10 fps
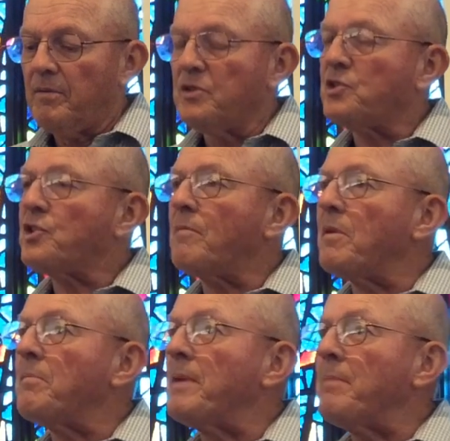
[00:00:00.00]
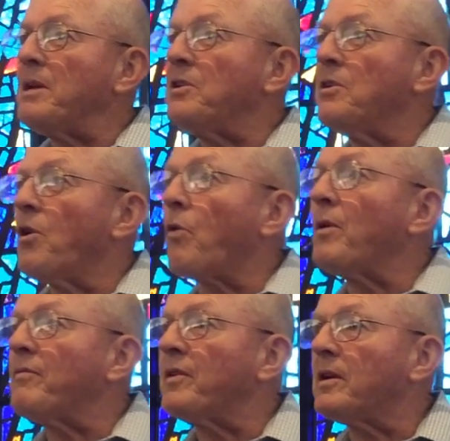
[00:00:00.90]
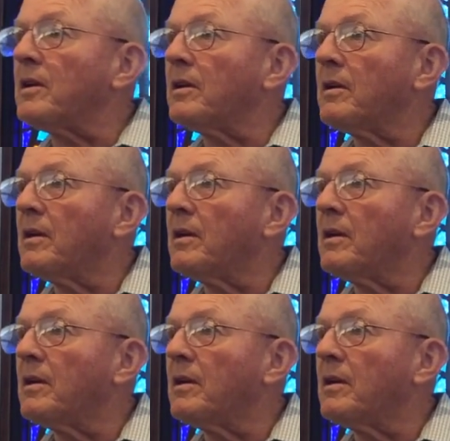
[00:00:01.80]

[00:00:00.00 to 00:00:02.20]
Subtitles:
some of them may be horrific,